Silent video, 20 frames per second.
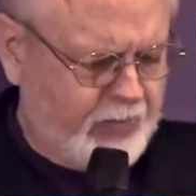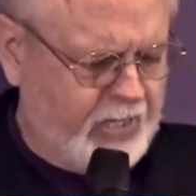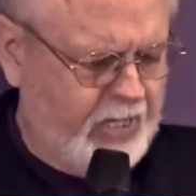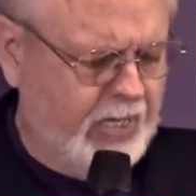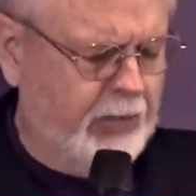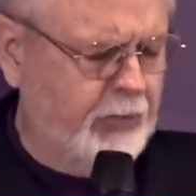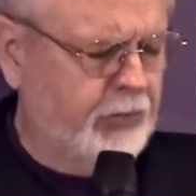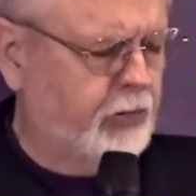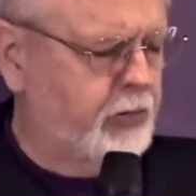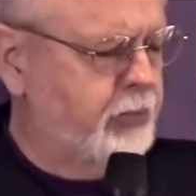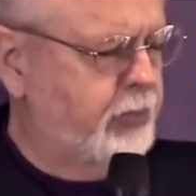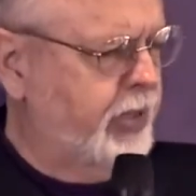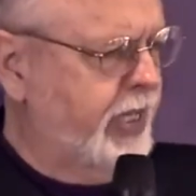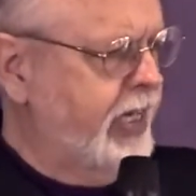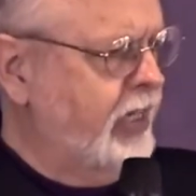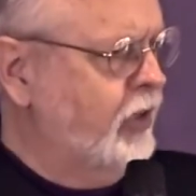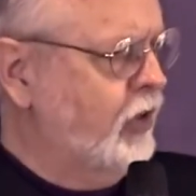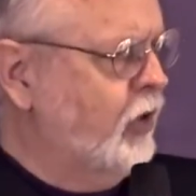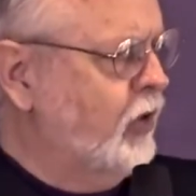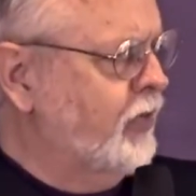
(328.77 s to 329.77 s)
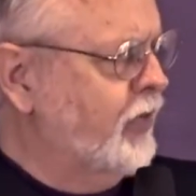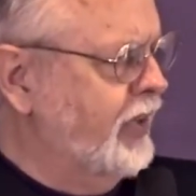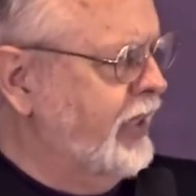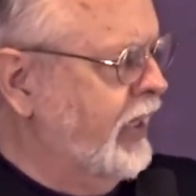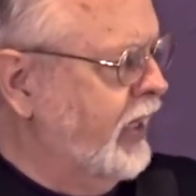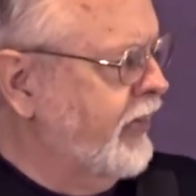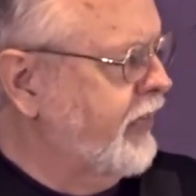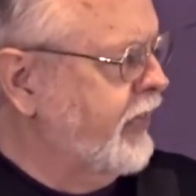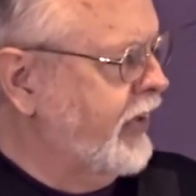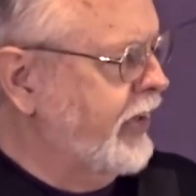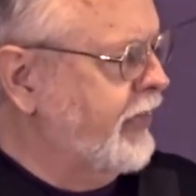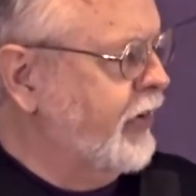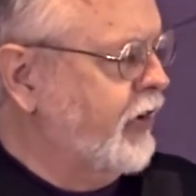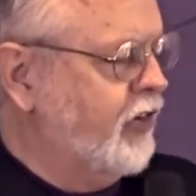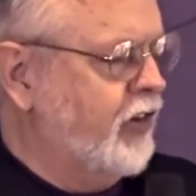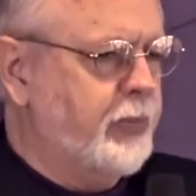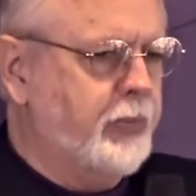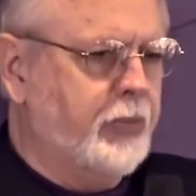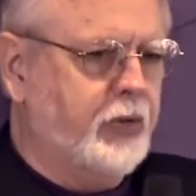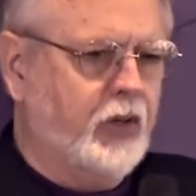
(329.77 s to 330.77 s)
I was a plain old vanilla-flavored
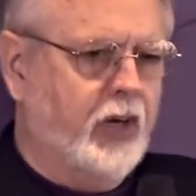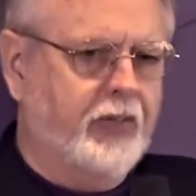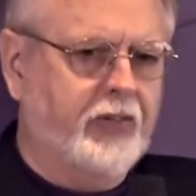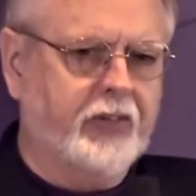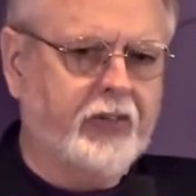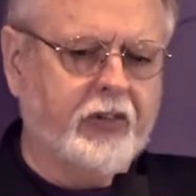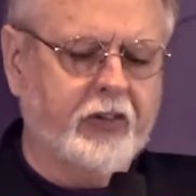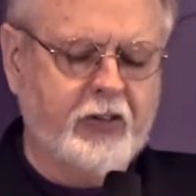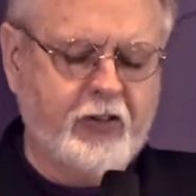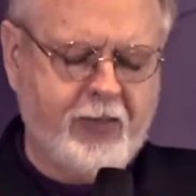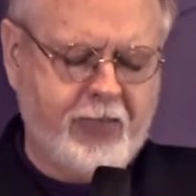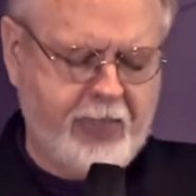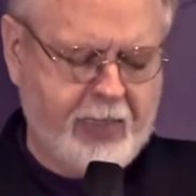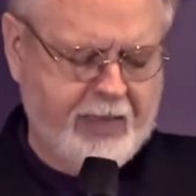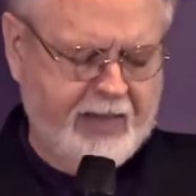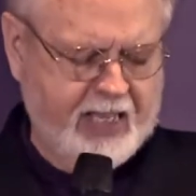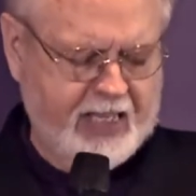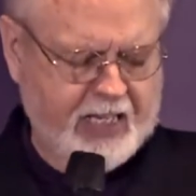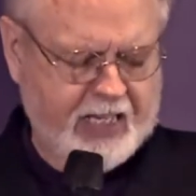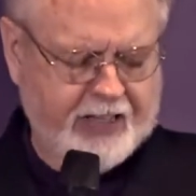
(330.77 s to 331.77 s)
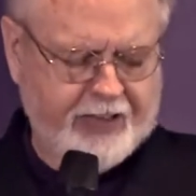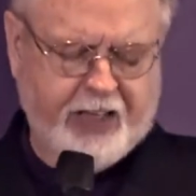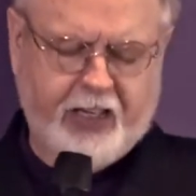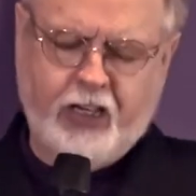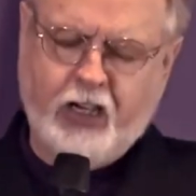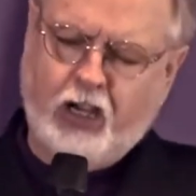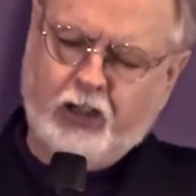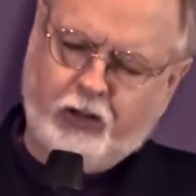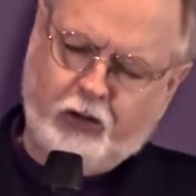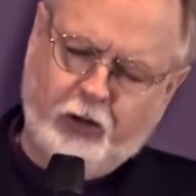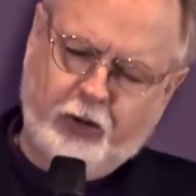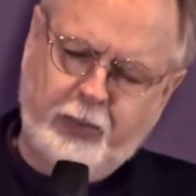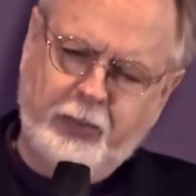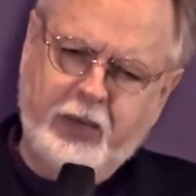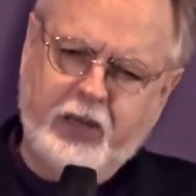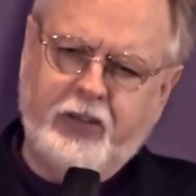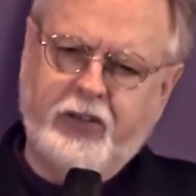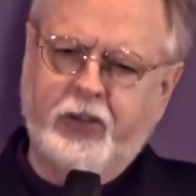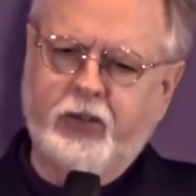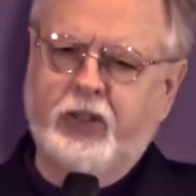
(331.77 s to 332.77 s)
ship's officer. They hustled
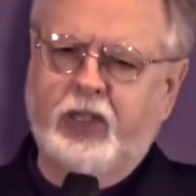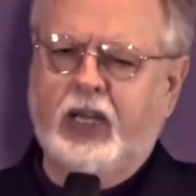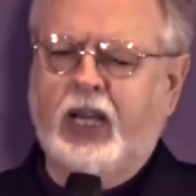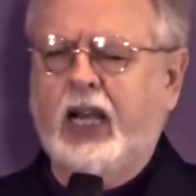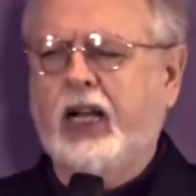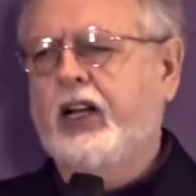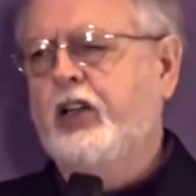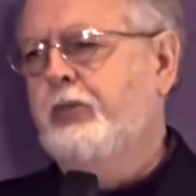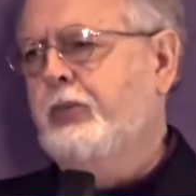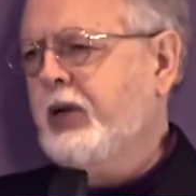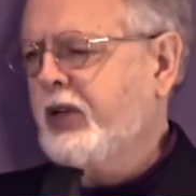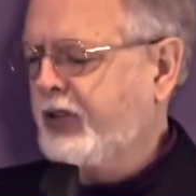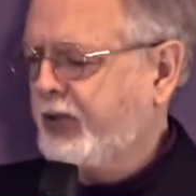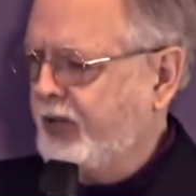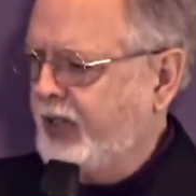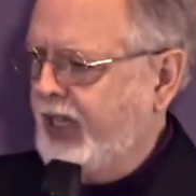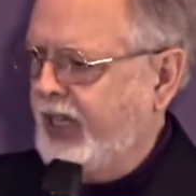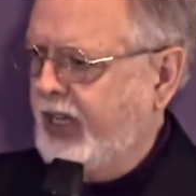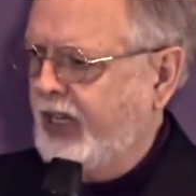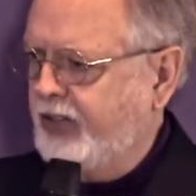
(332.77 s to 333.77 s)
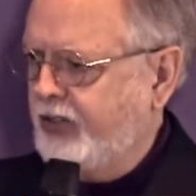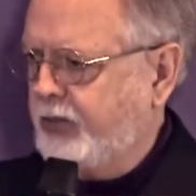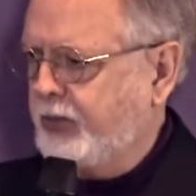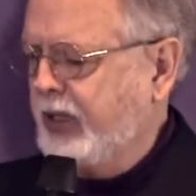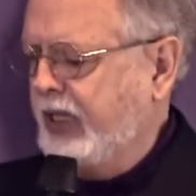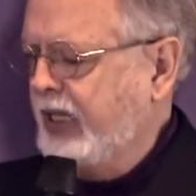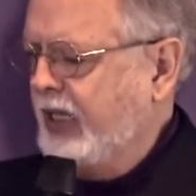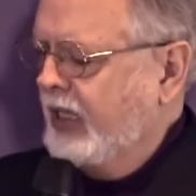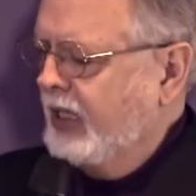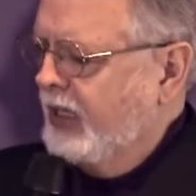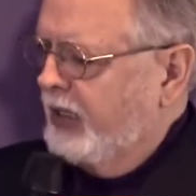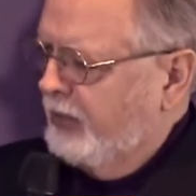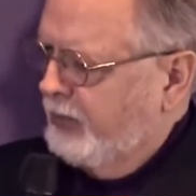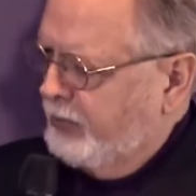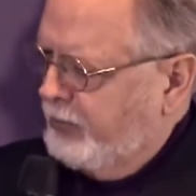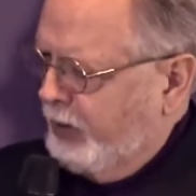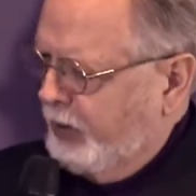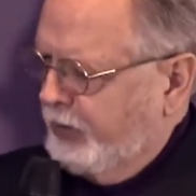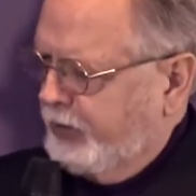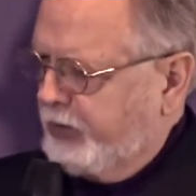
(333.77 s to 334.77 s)
me through a highly specialized
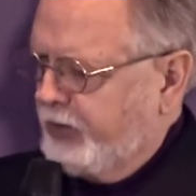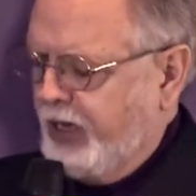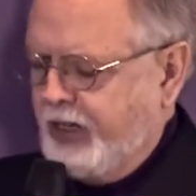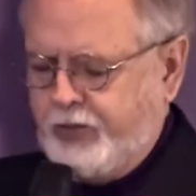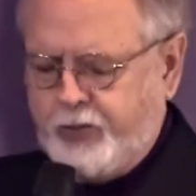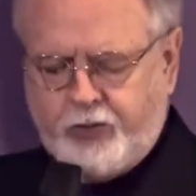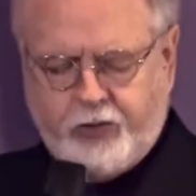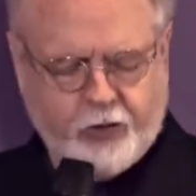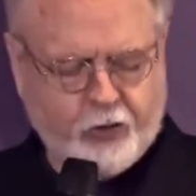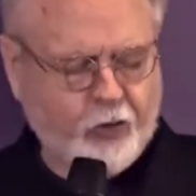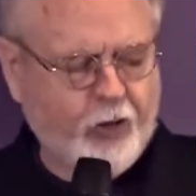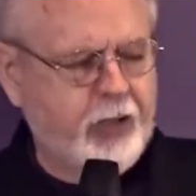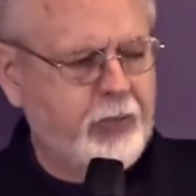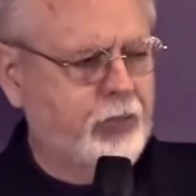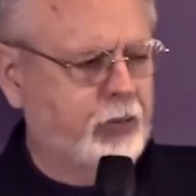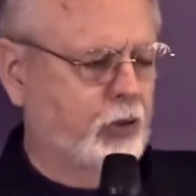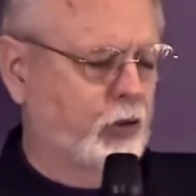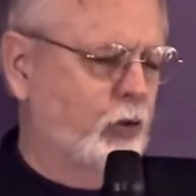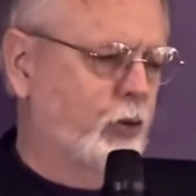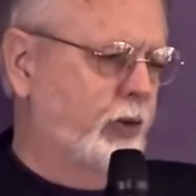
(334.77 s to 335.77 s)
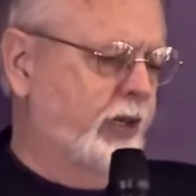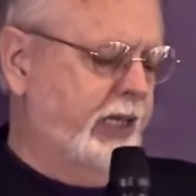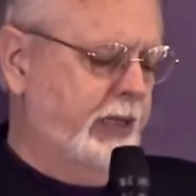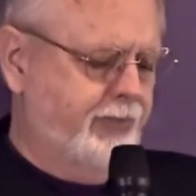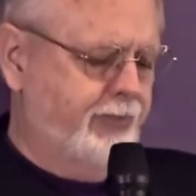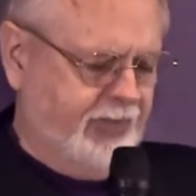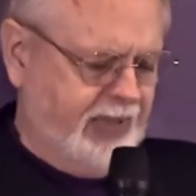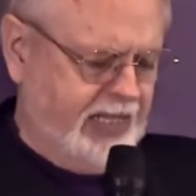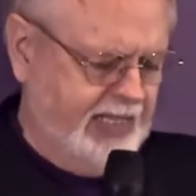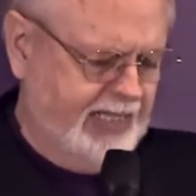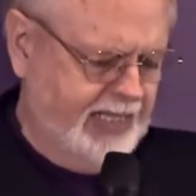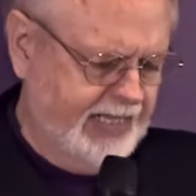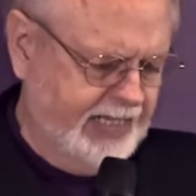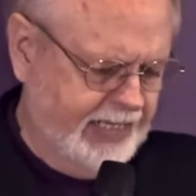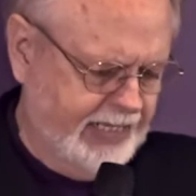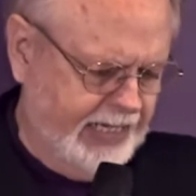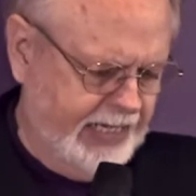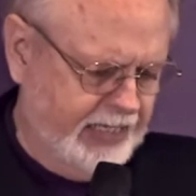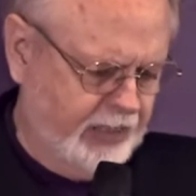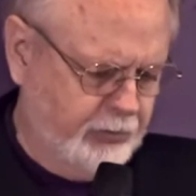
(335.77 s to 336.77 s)
postgraduate degree program
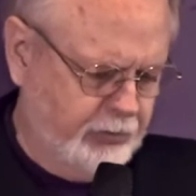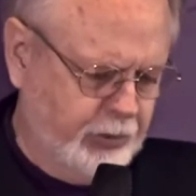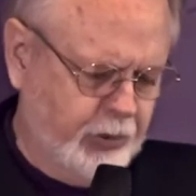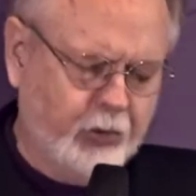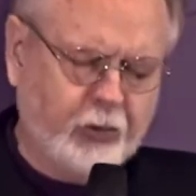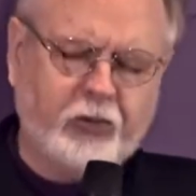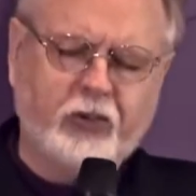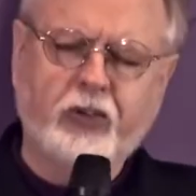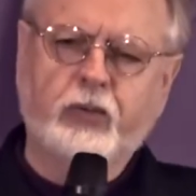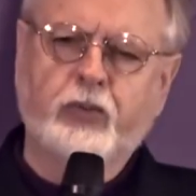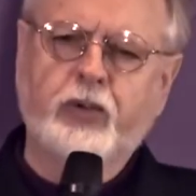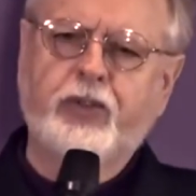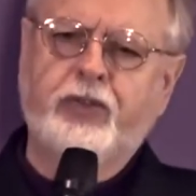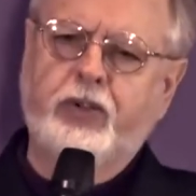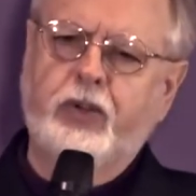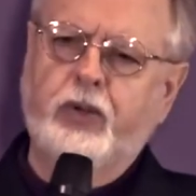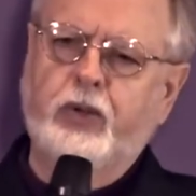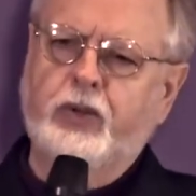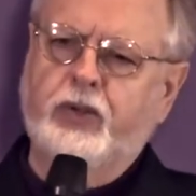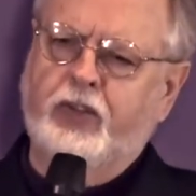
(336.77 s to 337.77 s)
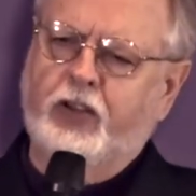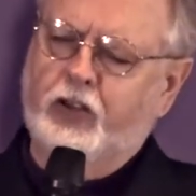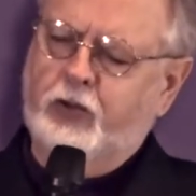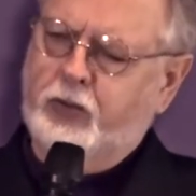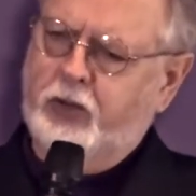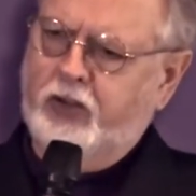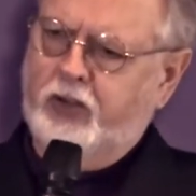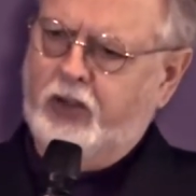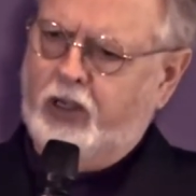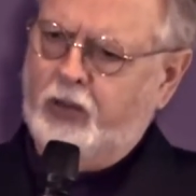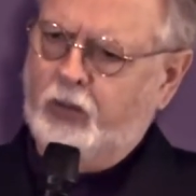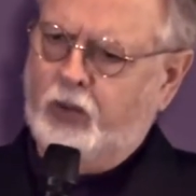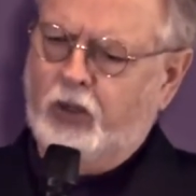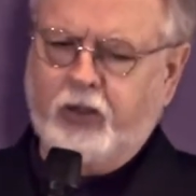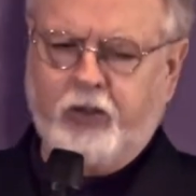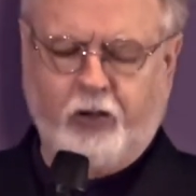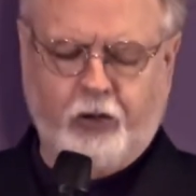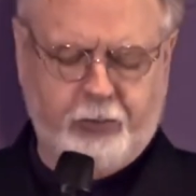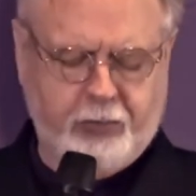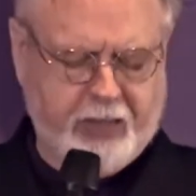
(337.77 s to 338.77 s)
and a personal review of the John
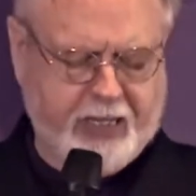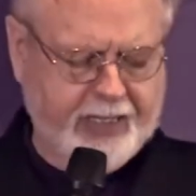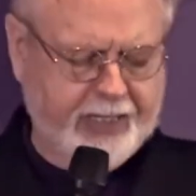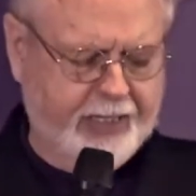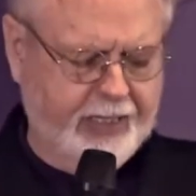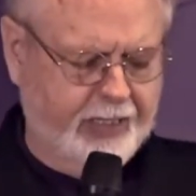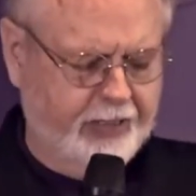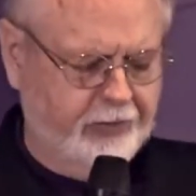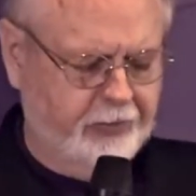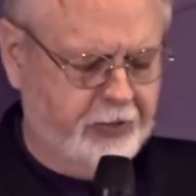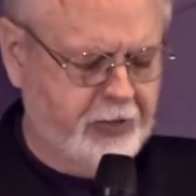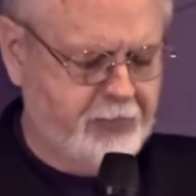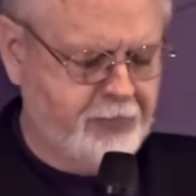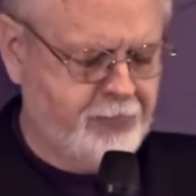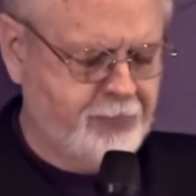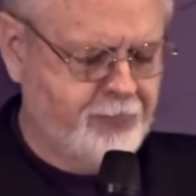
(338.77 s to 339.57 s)
Walker spy case,